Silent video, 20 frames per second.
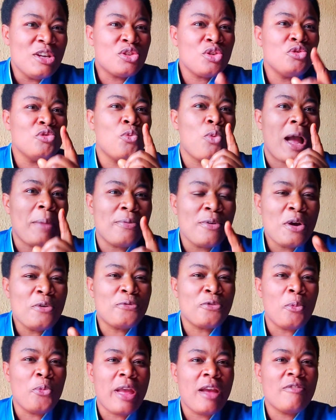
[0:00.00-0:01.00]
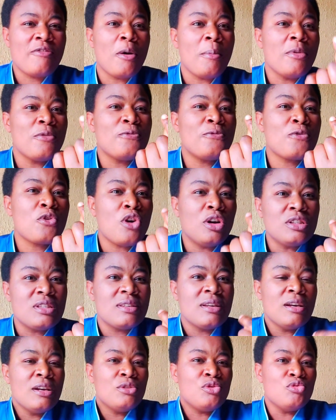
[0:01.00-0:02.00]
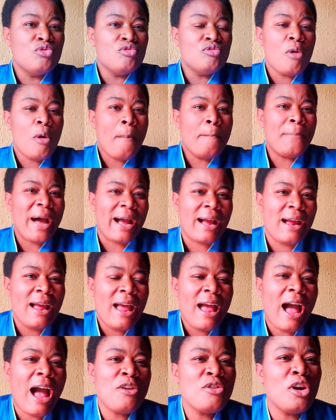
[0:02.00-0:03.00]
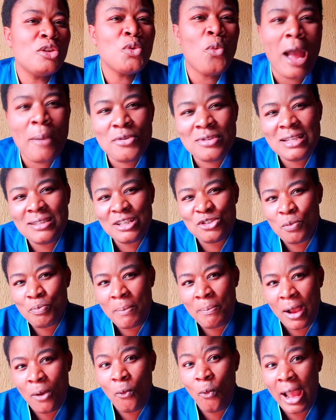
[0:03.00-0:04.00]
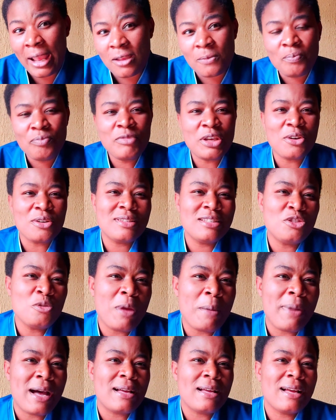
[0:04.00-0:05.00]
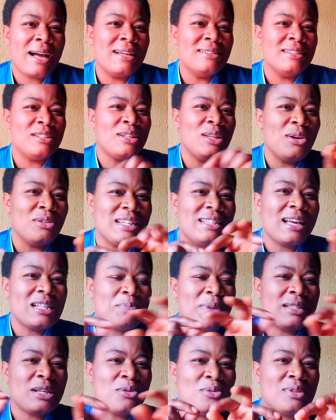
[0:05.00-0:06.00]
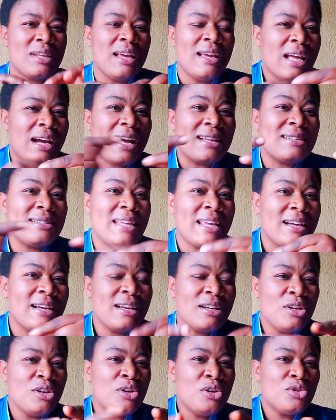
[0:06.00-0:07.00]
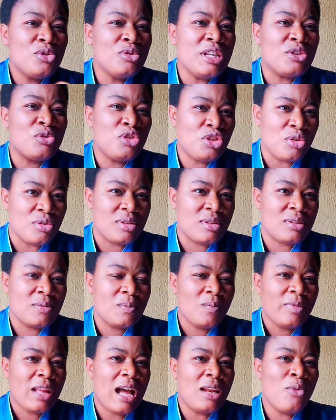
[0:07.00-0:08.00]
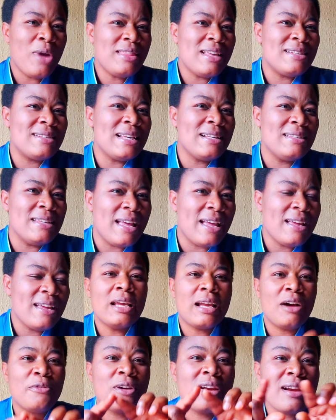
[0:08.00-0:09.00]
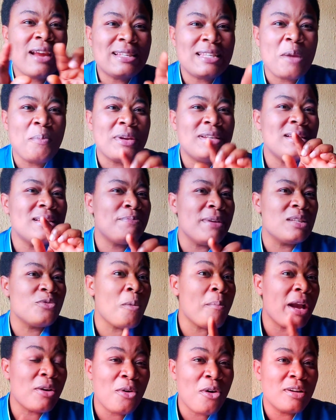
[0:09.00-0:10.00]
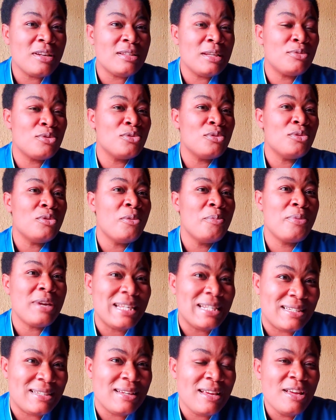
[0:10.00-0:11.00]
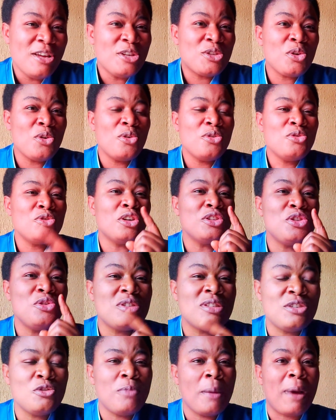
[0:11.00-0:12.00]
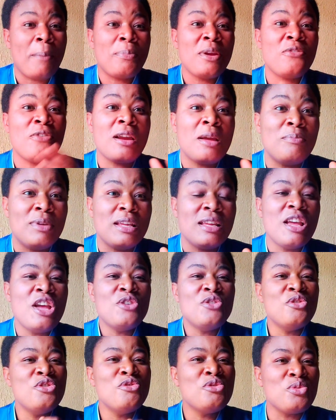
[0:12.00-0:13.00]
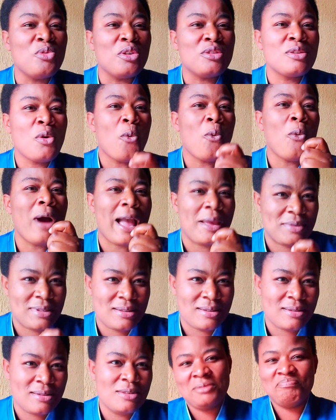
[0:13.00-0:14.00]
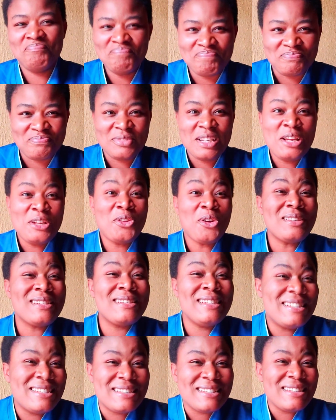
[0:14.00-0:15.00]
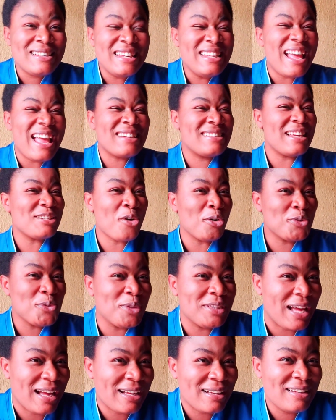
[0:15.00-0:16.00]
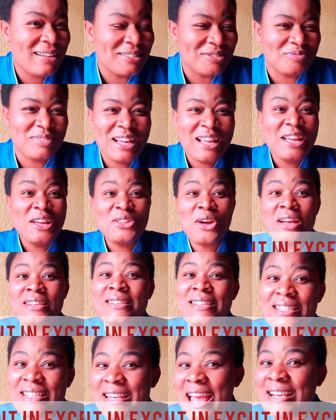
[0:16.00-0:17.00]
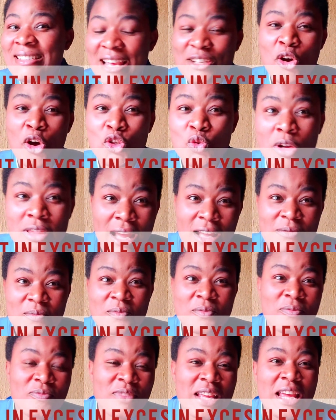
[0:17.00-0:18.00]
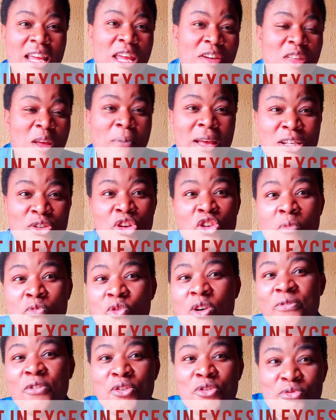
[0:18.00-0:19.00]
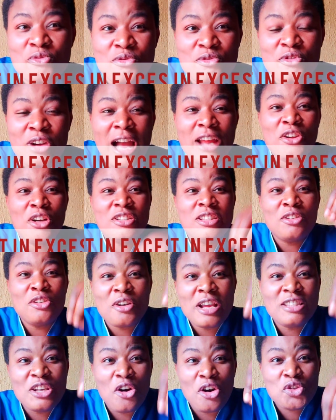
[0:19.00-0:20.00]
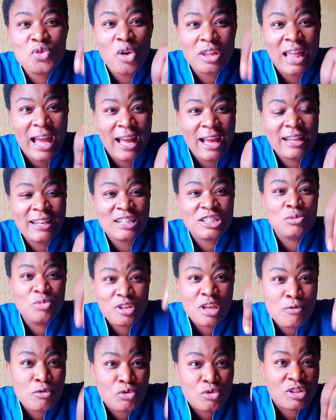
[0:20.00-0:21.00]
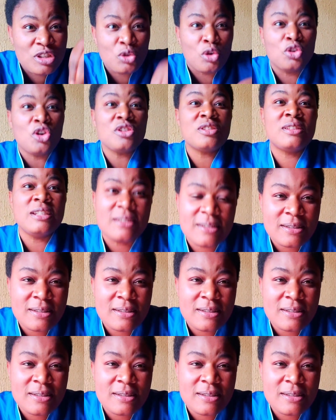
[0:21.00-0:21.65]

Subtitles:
So you wipe from where? From front to back. And you don't wipe using tissue paper. Why? Because tissue paper can dislodge. It has particles that can stick to the sutures. And when they stick there, they can create a breathing space for microorganisms to breathe. So you don't use tissue paper. Preferably, you use what? Wipes. Don't sit in excess hot water. Don't sit in excess hot water. If the person doing omugo for you cannot tolerate the hot water that she will give you to sit on, don't sit.